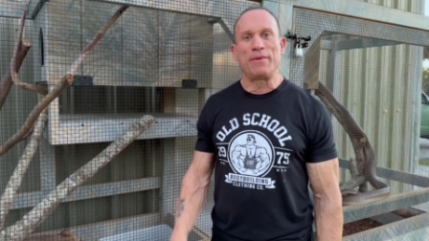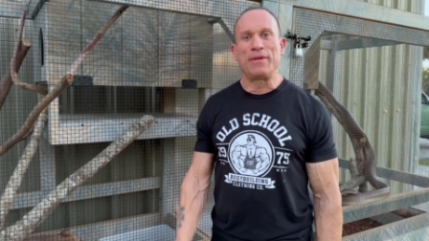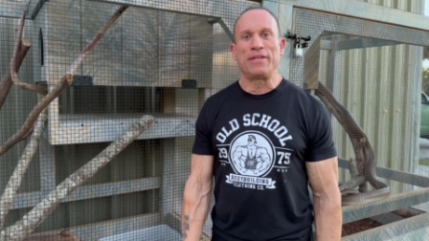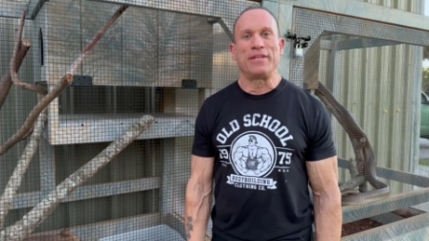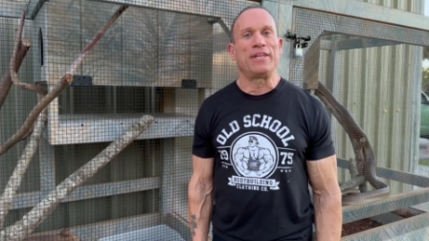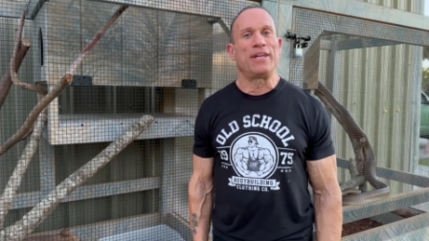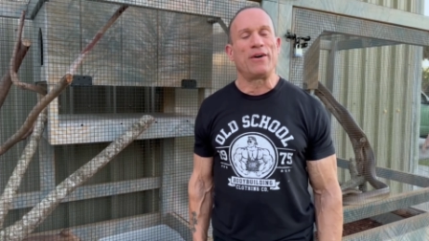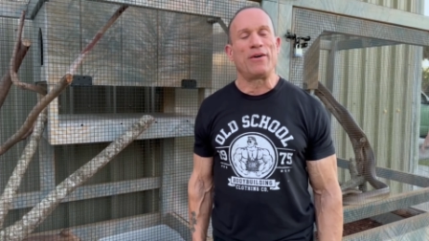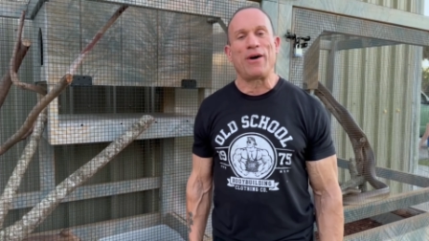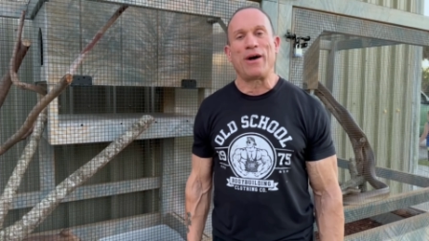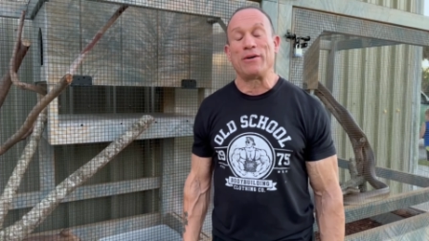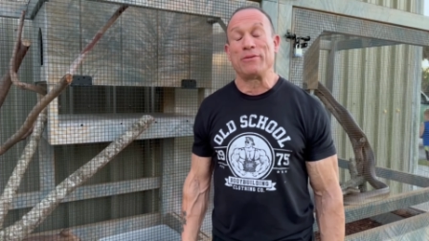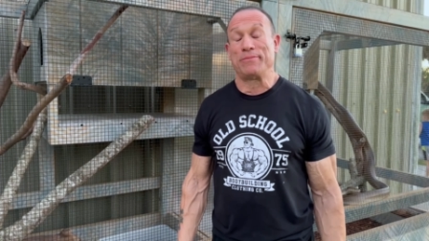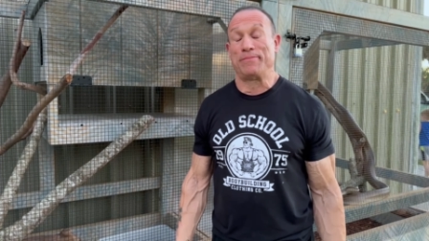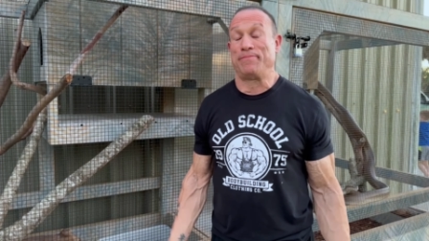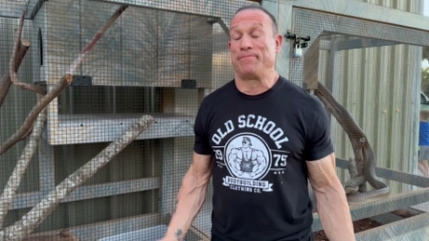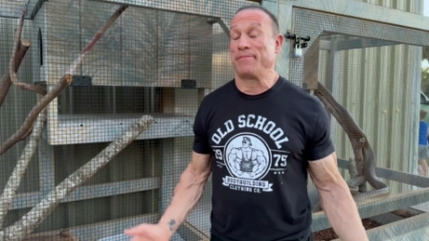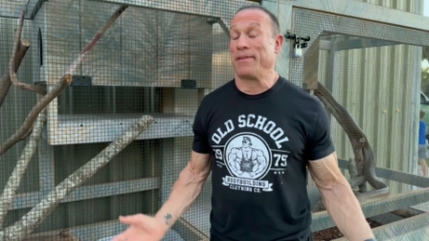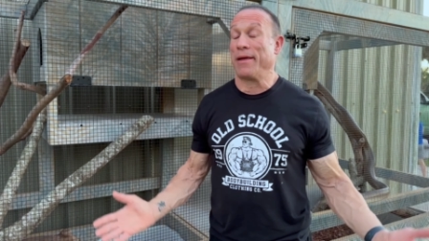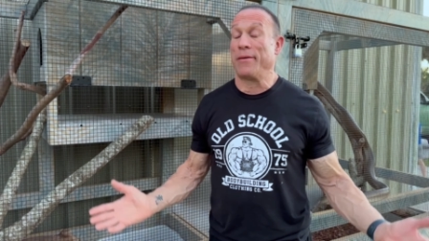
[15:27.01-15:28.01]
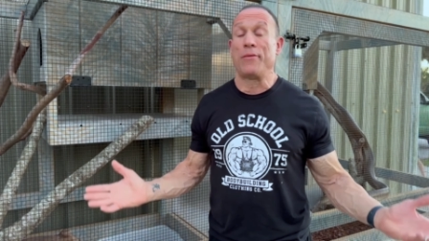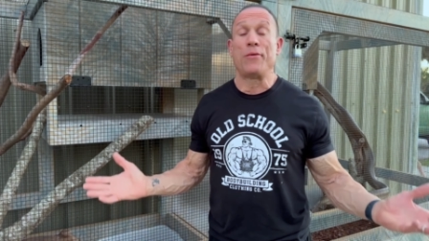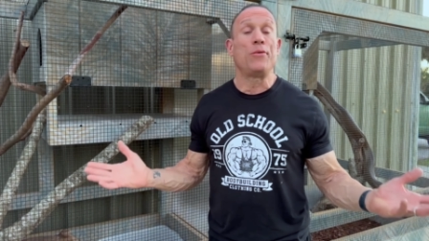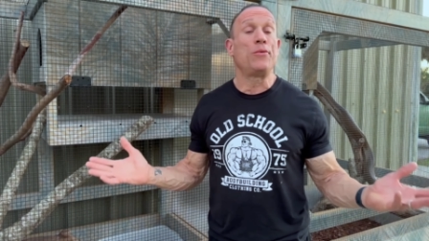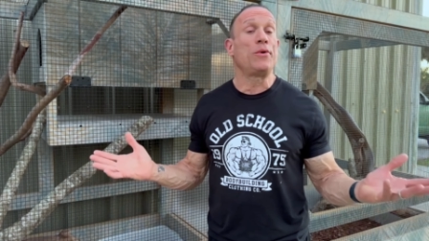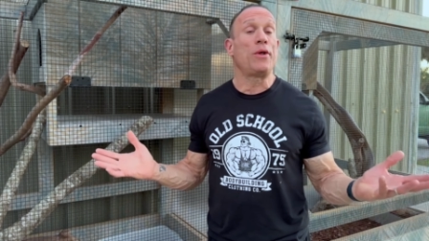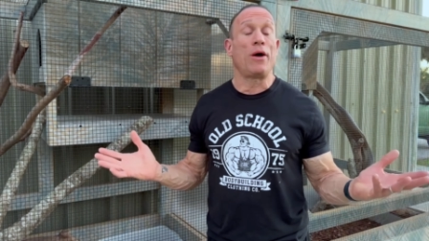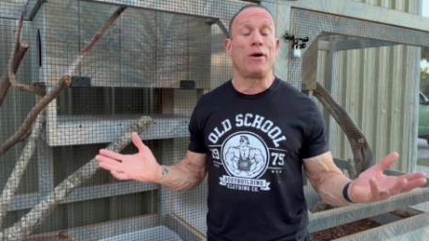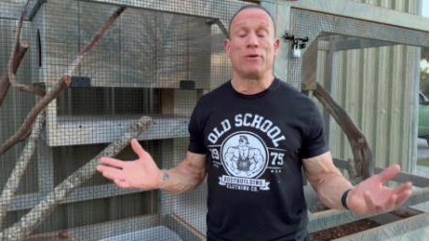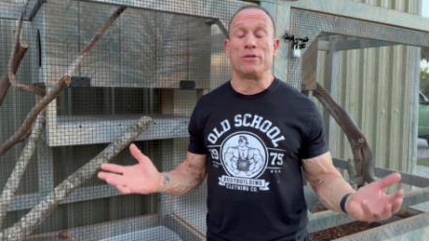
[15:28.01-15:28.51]
And, you know, who
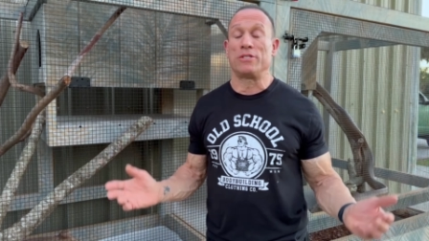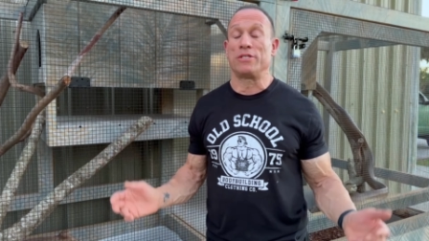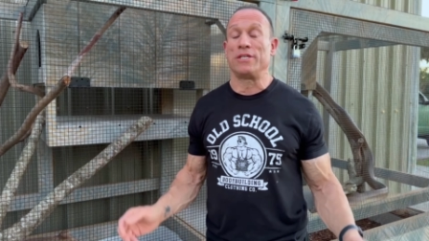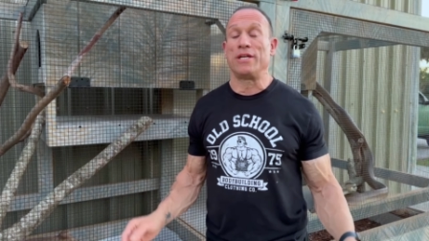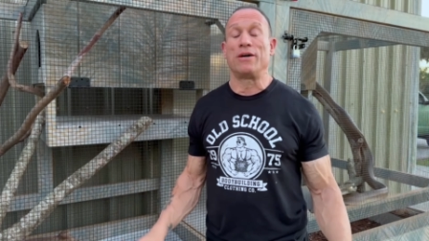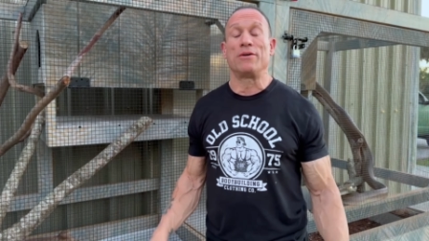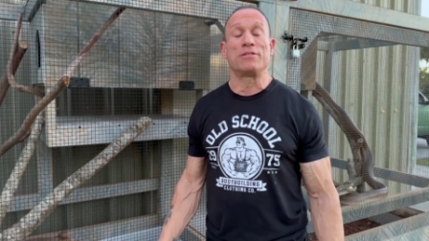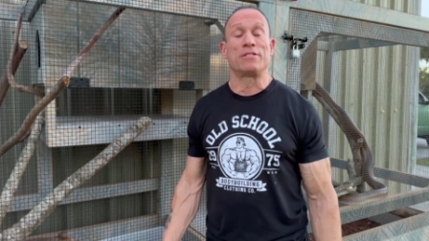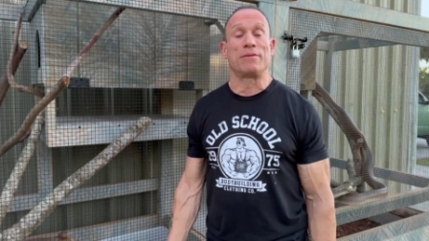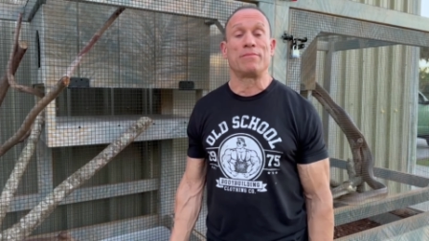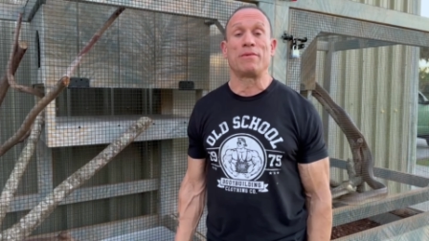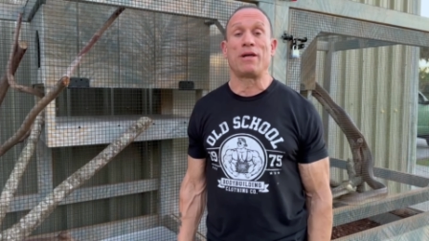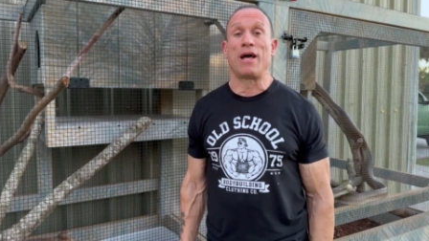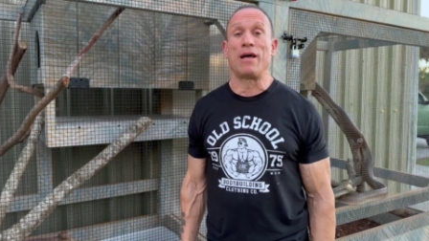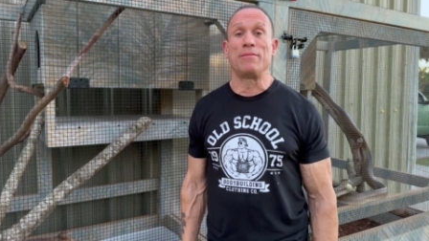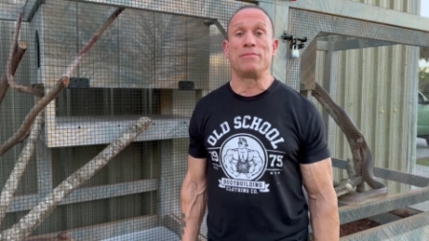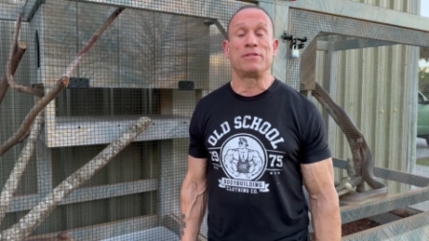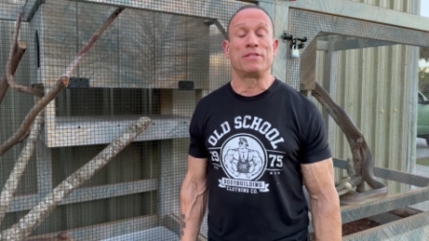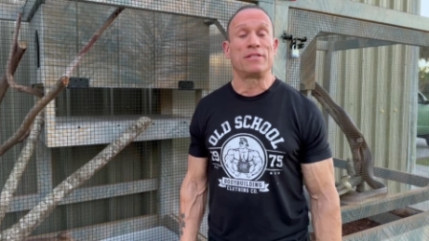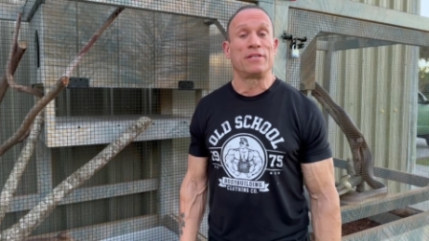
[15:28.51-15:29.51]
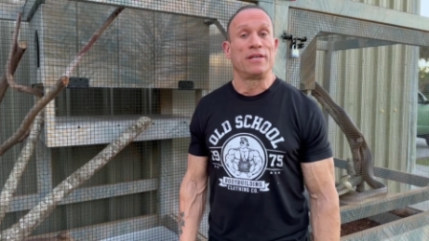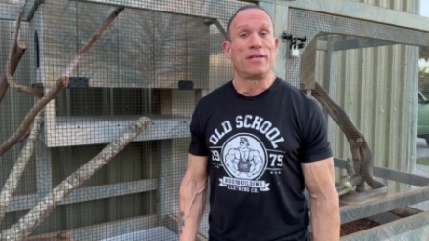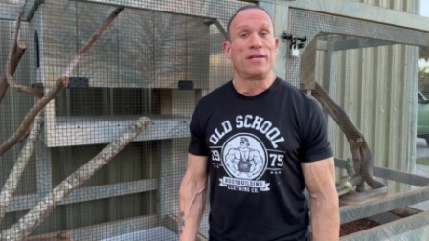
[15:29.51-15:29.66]
knows? You know, sometimes